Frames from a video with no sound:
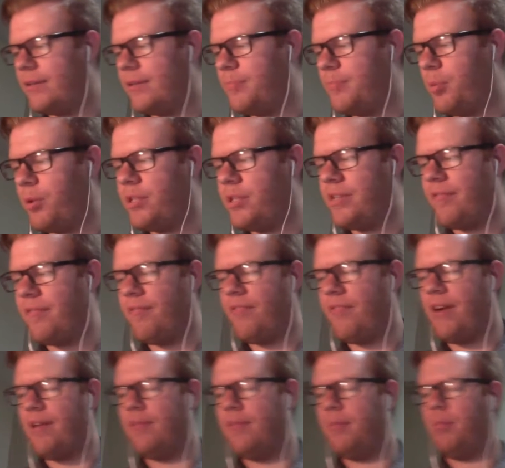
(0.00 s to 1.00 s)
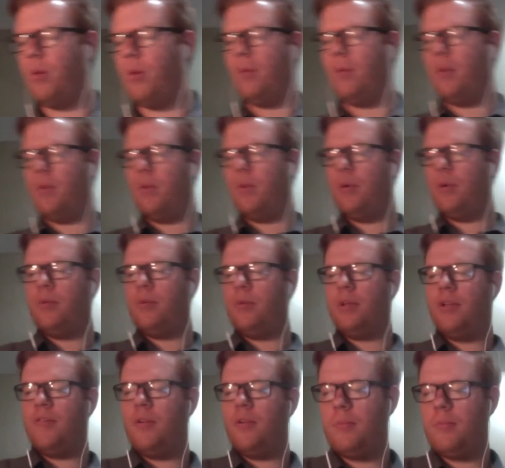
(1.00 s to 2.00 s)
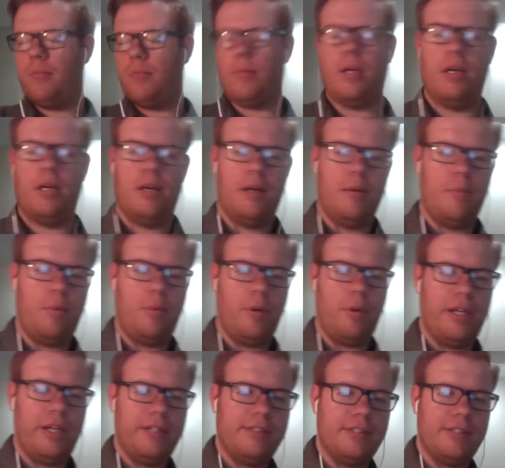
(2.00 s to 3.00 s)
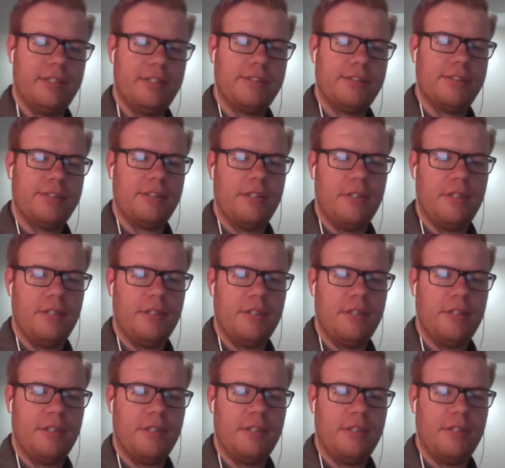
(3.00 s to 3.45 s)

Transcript: 0.75 and 0.11 would give you 0.86.